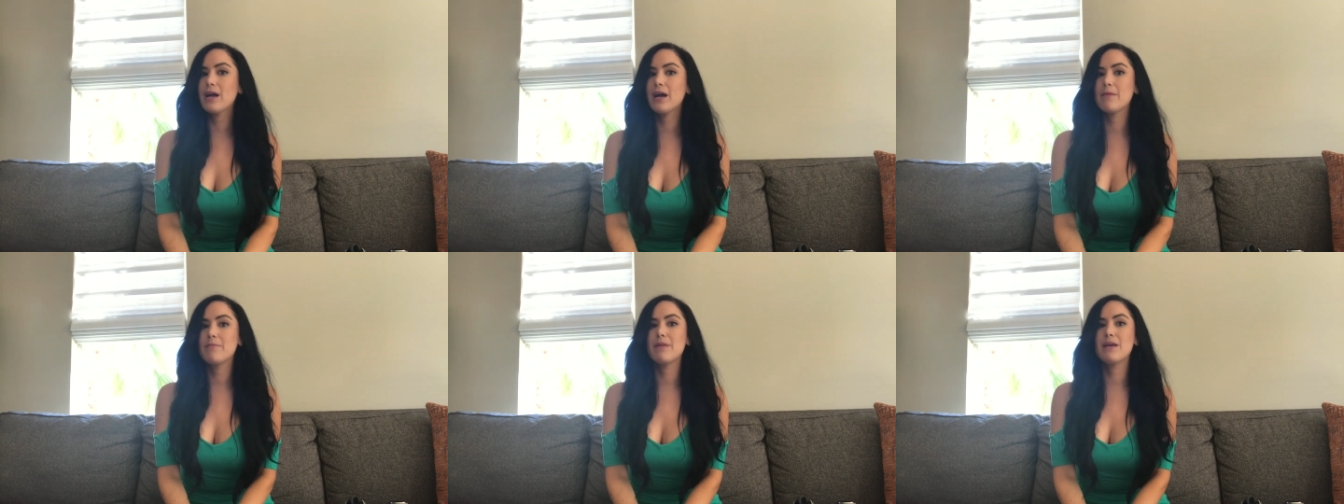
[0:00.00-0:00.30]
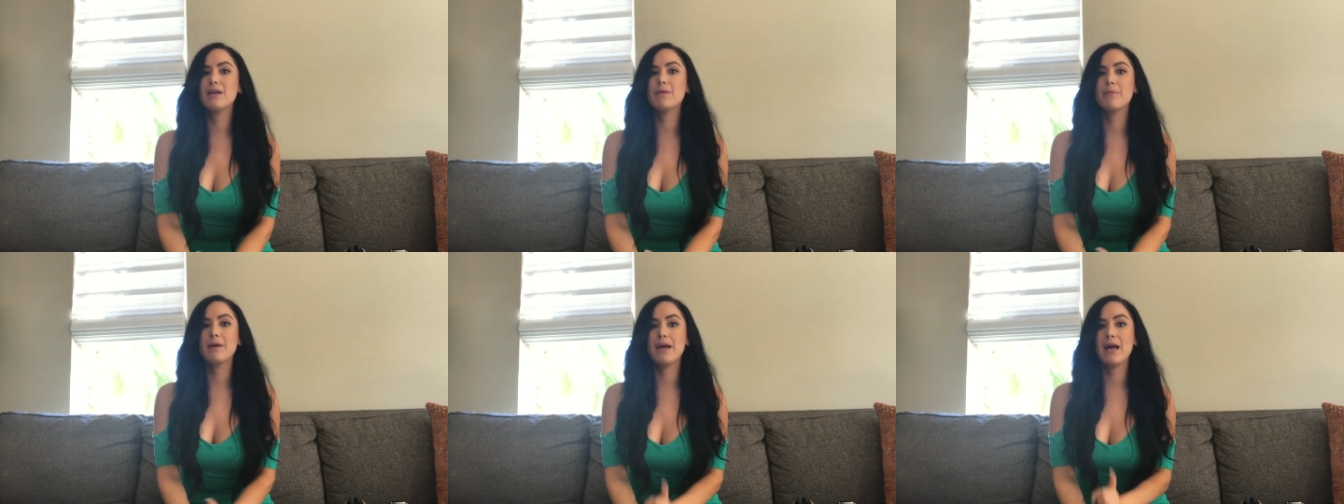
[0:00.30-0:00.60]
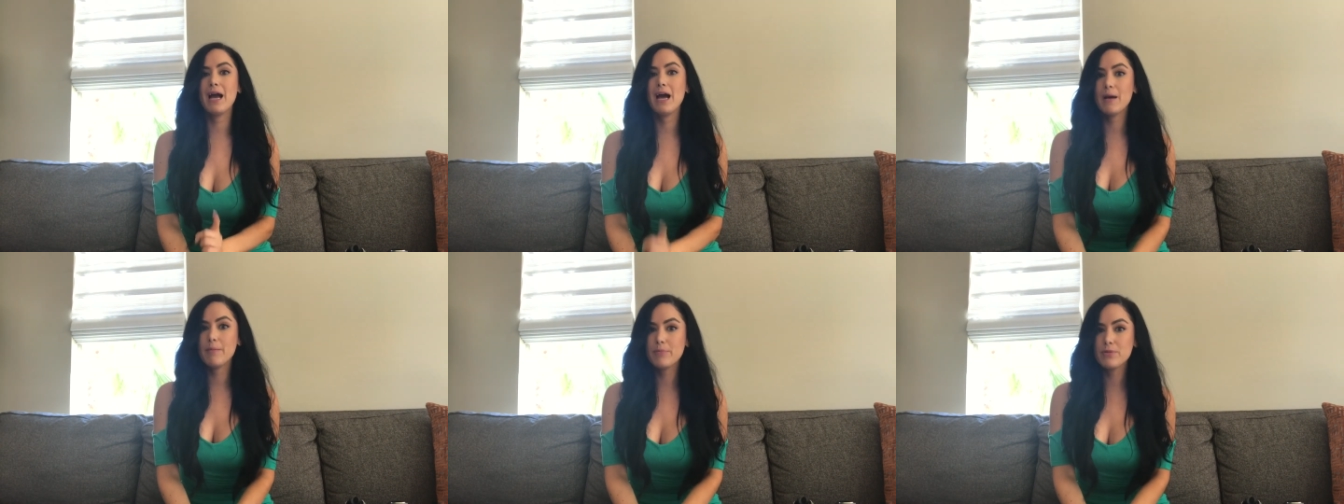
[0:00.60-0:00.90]
I make my
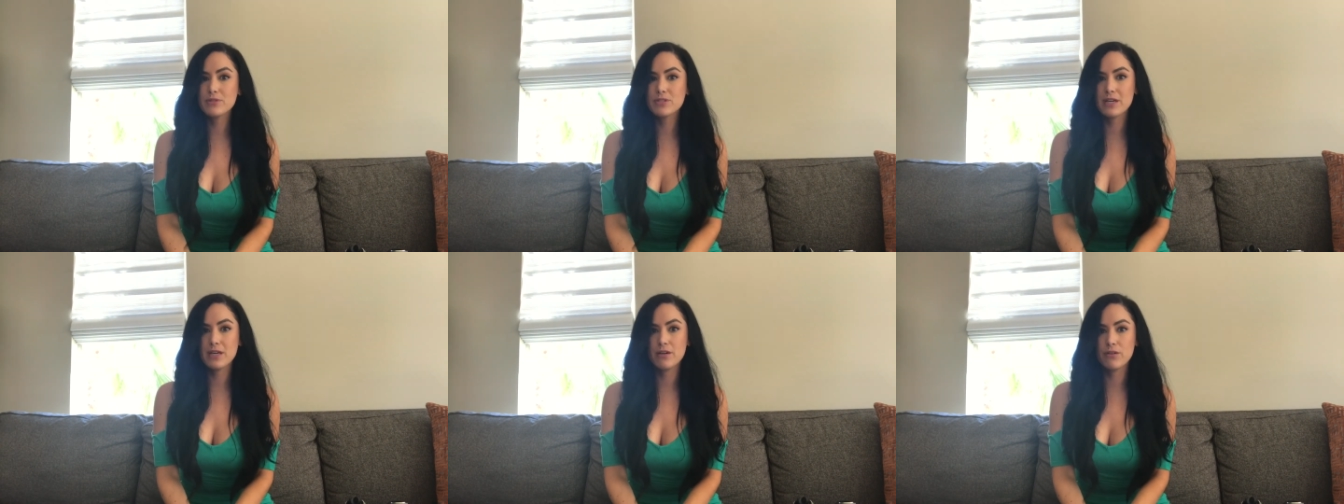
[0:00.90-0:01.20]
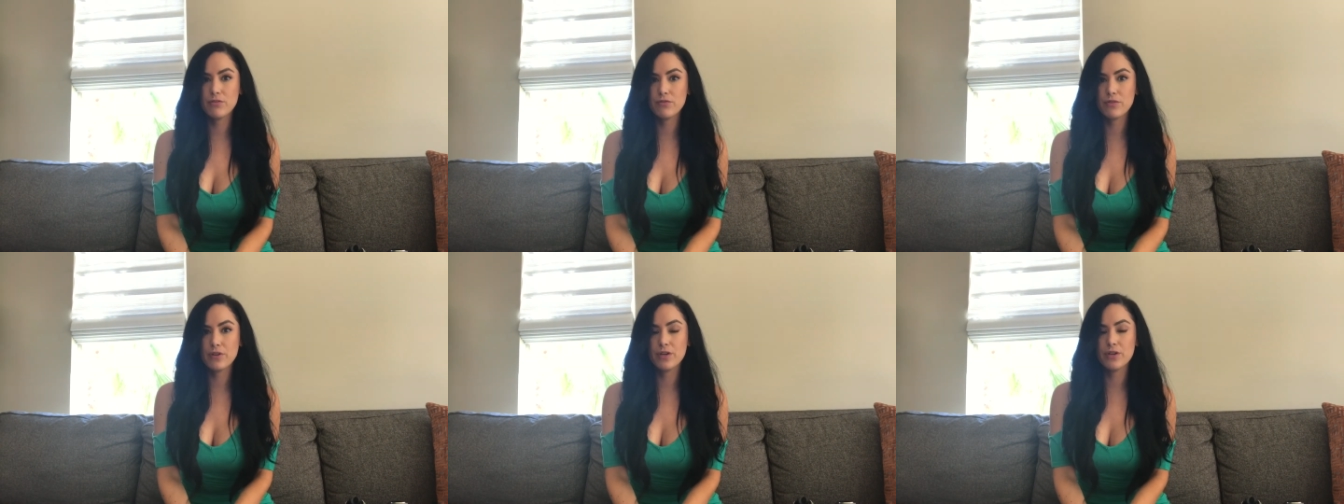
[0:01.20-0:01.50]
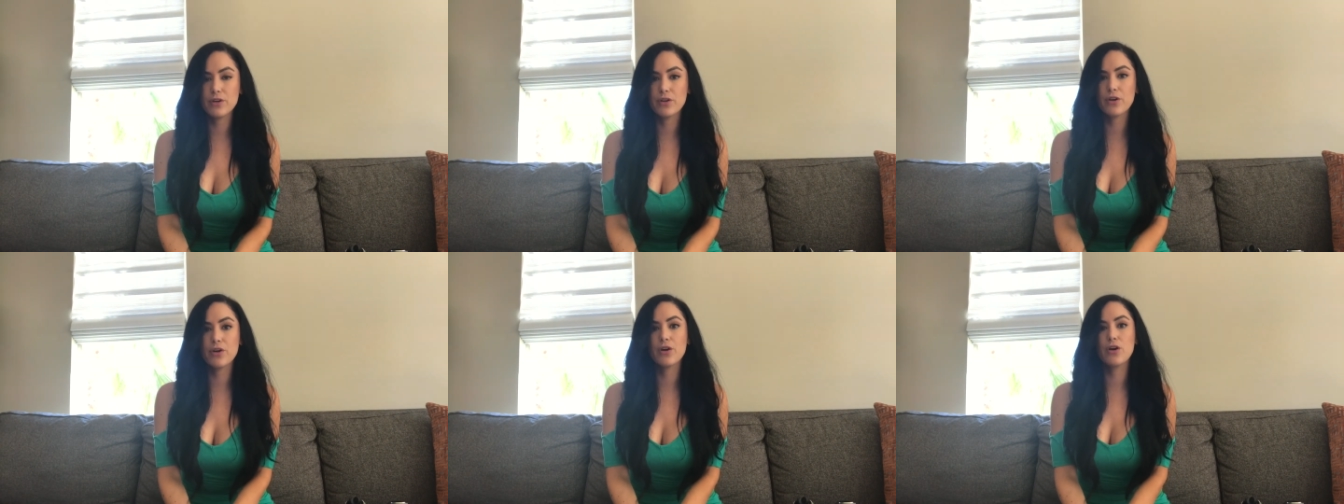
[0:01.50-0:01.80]
apple cider
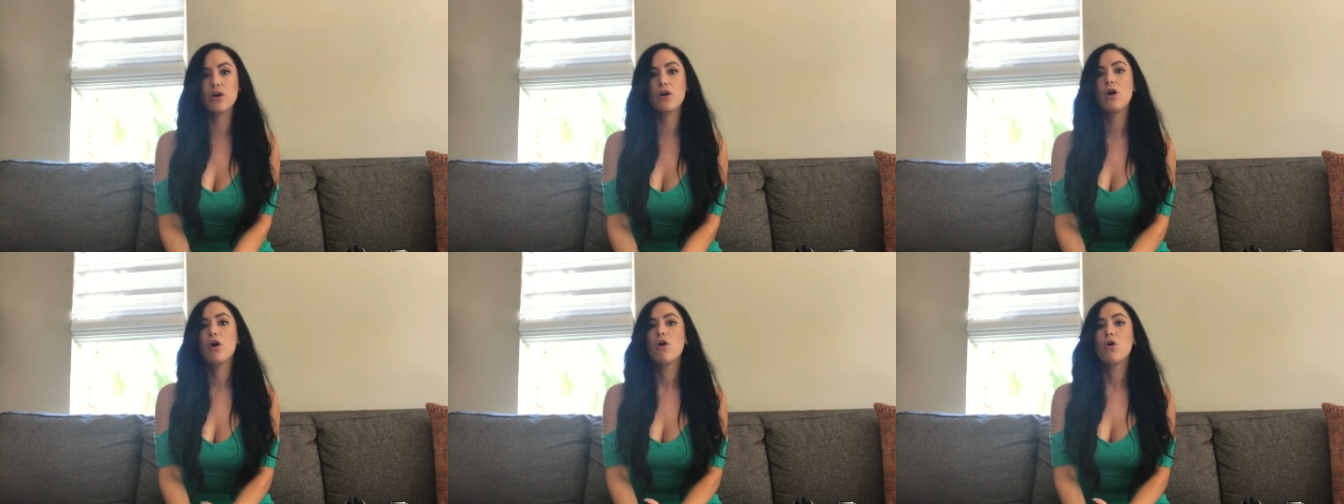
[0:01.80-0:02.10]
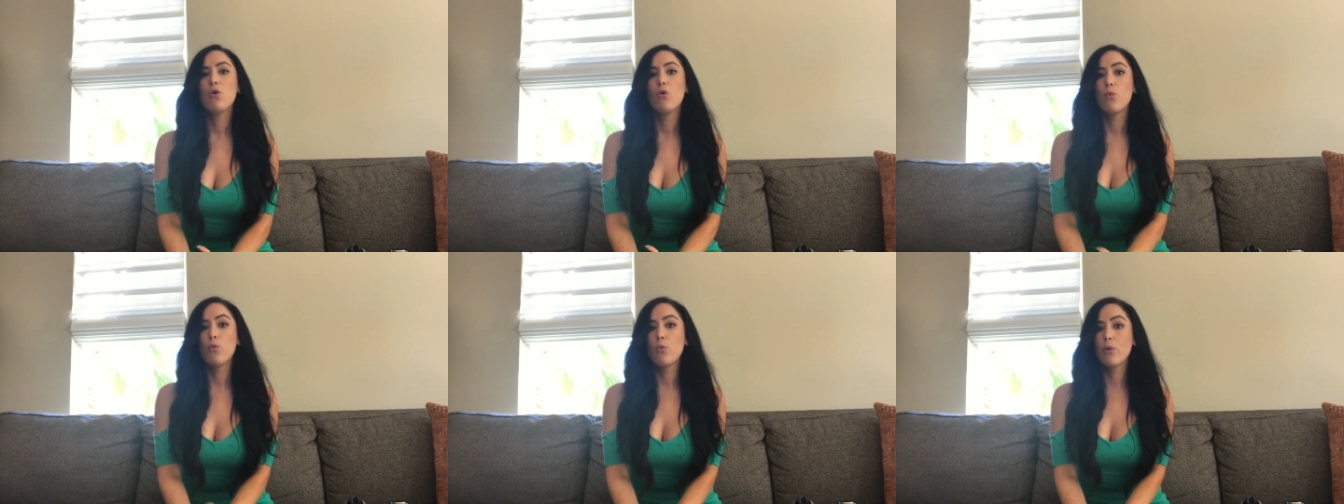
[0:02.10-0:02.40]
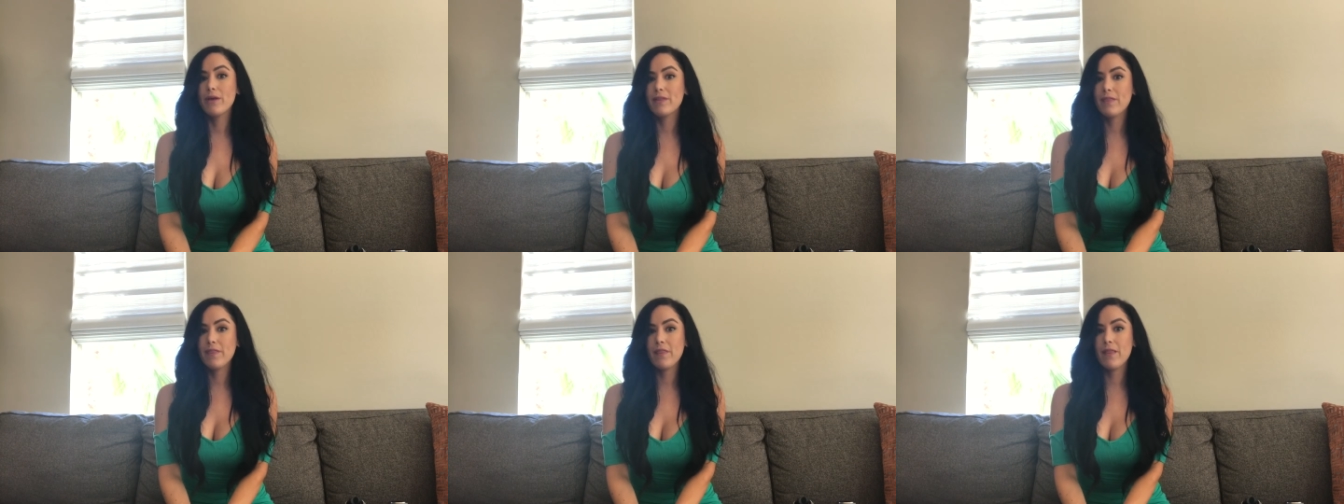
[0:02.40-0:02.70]
vinegar
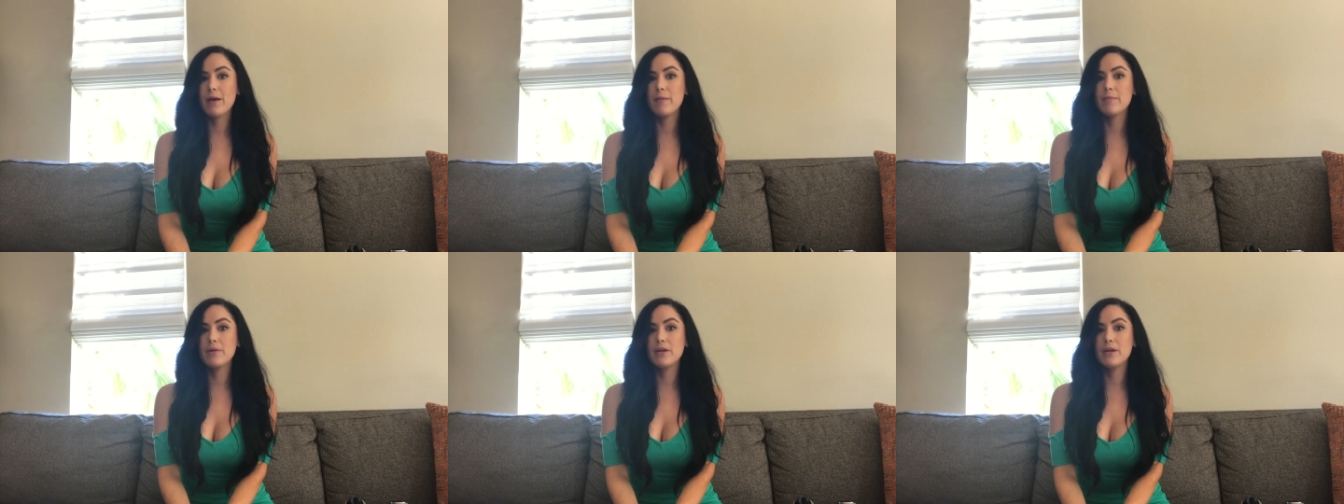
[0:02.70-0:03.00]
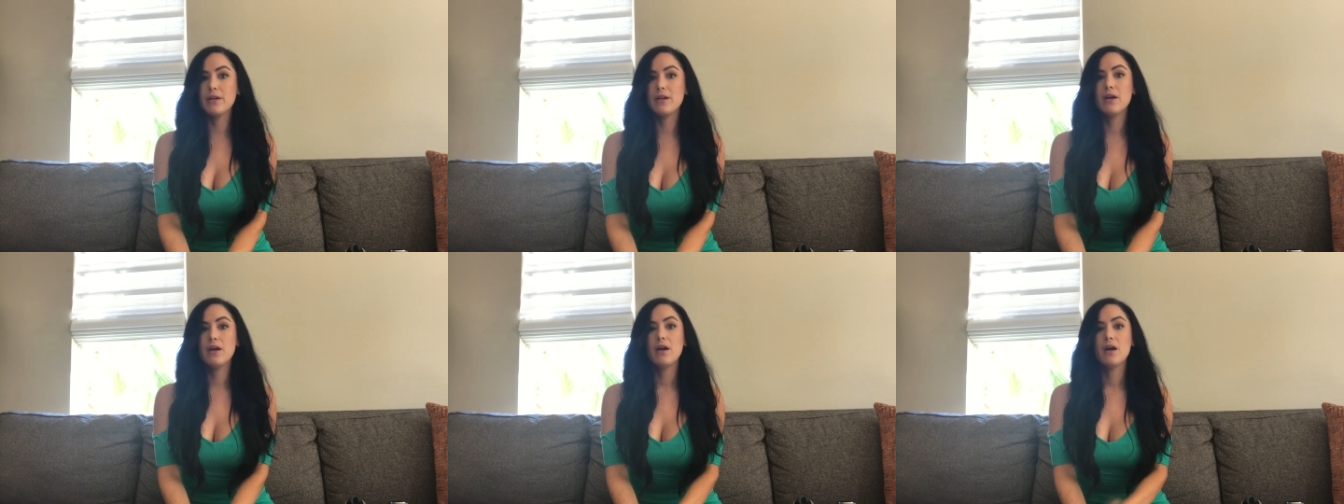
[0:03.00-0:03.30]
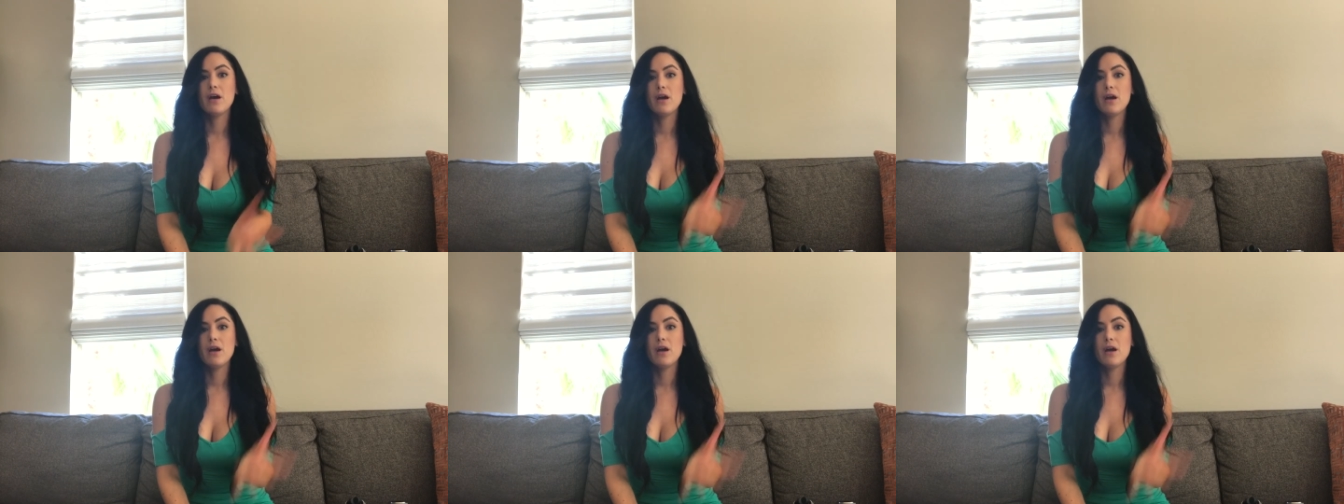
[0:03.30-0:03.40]
with lemon